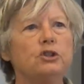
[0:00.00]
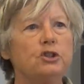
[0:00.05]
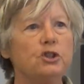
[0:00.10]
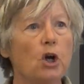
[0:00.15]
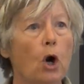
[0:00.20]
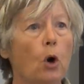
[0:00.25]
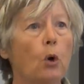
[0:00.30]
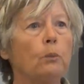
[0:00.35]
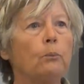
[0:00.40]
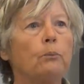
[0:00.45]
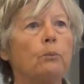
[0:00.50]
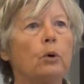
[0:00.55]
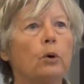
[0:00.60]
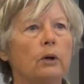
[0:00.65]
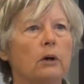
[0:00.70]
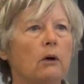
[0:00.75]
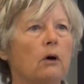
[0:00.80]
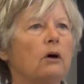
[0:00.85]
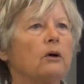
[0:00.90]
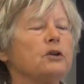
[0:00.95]
Don't
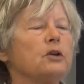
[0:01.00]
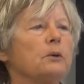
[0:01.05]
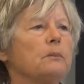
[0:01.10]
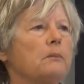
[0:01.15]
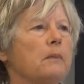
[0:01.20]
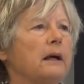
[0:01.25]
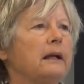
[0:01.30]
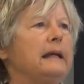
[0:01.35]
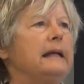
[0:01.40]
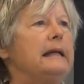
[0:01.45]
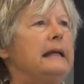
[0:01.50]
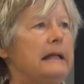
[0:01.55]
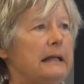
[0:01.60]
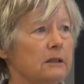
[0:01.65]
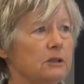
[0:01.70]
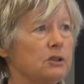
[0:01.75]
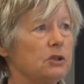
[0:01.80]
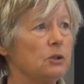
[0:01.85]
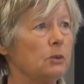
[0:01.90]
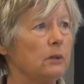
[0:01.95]
put all your money
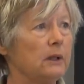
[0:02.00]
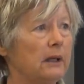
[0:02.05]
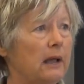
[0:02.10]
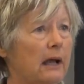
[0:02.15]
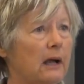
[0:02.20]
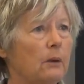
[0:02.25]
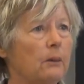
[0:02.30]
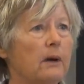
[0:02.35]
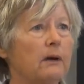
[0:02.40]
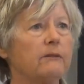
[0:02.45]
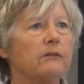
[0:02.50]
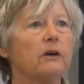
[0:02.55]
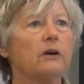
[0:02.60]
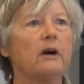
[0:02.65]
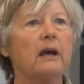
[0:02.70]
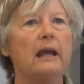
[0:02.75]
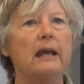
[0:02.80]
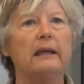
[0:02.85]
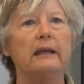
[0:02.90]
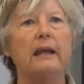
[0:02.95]
into it,
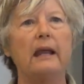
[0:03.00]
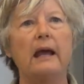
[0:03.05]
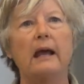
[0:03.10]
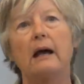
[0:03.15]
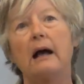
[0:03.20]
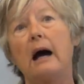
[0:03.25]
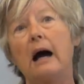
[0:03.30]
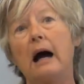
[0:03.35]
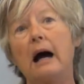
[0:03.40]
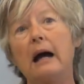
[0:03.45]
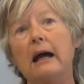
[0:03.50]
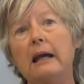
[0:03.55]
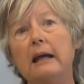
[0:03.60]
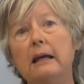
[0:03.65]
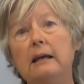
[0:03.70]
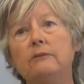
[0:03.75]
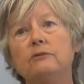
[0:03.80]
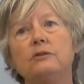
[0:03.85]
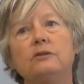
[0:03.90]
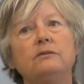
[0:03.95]
however. And mm-hmm.
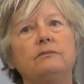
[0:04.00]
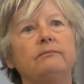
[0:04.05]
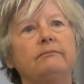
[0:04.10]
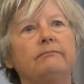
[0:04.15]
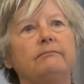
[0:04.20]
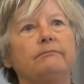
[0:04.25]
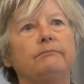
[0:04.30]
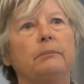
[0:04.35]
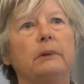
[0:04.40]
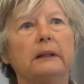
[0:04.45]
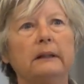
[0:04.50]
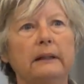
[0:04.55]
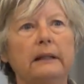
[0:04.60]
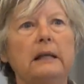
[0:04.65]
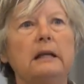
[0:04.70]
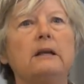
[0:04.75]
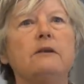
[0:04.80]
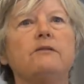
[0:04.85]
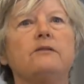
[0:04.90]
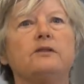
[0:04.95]
I
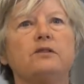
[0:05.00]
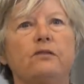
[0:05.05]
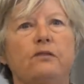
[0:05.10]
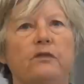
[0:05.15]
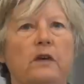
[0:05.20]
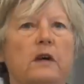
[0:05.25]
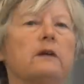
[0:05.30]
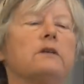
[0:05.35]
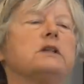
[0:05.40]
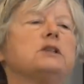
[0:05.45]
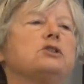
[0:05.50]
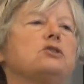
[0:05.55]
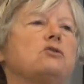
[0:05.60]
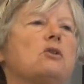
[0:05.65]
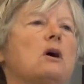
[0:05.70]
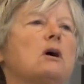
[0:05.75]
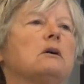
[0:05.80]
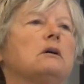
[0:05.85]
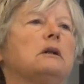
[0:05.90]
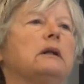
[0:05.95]
Believed very
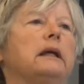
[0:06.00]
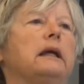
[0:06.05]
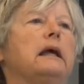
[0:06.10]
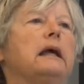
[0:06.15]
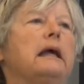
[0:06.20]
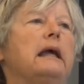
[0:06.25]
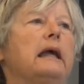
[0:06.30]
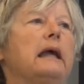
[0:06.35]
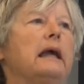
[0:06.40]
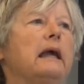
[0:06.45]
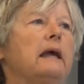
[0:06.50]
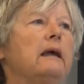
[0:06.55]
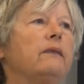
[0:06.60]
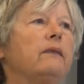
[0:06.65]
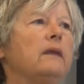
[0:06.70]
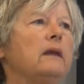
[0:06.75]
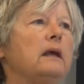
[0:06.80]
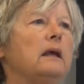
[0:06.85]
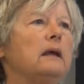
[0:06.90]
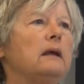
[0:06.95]
strongly in
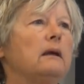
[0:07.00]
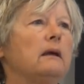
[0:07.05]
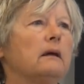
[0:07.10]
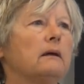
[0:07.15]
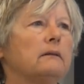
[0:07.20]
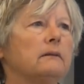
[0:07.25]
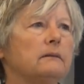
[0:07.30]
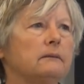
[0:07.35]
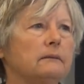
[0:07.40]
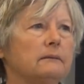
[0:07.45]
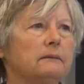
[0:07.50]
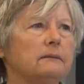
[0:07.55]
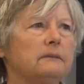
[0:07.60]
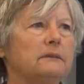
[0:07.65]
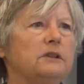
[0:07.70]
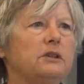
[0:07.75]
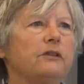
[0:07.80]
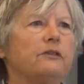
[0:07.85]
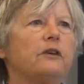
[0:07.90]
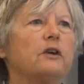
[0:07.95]
the
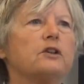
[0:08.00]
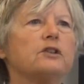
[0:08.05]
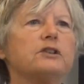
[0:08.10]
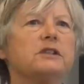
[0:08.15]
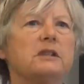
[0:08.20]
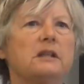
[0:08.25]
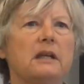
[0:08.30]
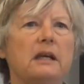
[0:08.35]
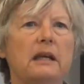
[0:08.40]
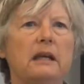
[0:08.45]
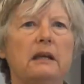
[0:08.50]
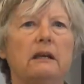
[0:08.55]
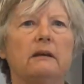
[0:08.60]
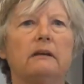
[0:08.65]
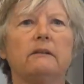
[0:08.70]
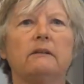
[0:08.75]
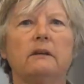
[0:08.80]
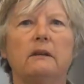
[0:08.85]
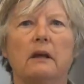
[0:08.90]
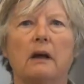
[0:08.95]
diversity,
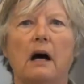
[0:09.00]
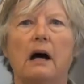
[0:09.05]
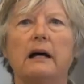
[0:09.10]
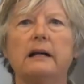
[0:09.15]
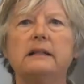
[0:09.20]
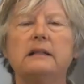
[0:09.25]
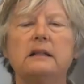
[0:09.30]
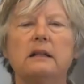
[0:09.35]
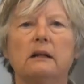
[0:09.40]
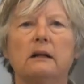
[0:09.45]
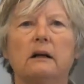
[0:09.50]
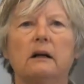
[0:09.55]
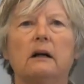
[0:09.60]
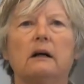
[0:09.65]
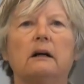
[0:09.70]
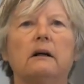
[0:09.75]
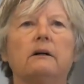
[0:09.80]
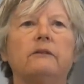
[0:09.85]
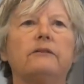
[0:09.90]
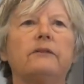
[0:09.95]
the idea
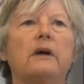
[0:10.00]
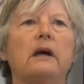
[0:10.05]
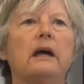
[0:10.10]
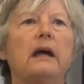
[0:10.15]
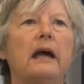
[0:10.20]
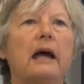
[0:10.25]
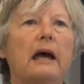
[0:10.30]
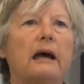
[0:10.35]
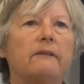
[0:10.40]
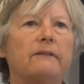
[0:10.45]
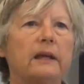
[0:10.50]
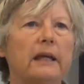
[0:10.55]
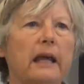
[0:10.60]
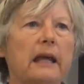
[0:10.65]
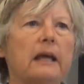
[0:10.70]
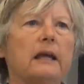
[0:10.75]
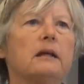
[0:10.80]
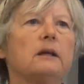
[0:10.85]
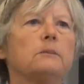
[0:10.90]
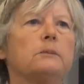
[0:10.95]
of having
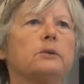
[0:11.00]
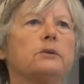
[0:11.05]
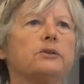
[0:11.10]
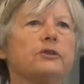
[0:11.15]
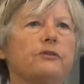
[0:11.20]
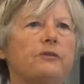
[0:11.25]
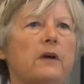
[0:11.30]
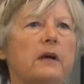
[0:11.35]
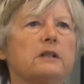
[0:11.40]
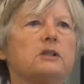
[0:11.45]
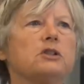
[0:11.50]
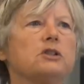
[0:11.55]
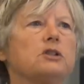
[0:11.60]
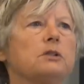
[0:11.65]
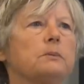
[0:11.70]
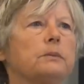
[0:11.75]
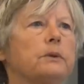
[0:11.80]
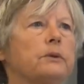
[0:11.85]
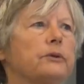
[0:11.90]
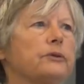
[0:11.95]
animals,
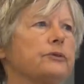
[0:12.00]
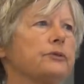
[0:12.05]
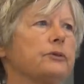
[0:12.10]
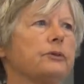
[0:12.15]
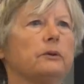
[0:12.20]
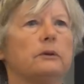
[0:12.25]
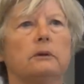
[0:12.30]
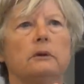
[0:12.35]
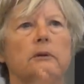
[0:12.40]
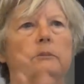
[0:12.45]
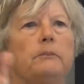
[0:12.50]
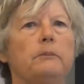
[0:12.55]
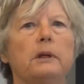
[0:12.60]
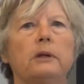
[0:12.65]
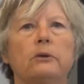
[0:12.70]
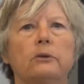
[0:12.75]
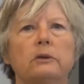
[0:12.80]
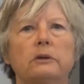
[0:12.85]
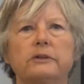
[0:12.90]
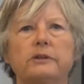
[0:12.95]
vegetables,
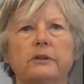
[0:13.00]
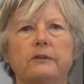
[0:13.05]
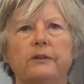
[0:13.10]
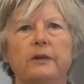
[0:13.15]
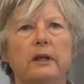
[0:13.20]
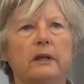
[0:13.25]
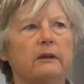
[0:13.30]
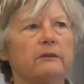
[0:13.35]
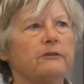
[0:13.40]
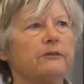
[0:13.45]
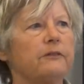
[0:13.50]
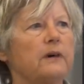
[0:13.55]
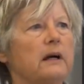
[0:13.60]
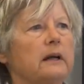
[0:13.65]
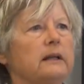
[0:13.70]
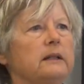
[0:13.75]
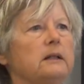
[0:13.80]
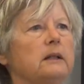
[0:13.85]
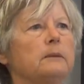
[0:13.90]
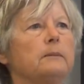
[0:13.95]
minerals if you can
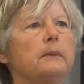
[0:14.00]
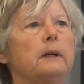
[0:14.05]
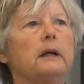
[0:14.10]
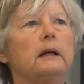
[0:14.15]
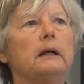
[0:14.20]
find them,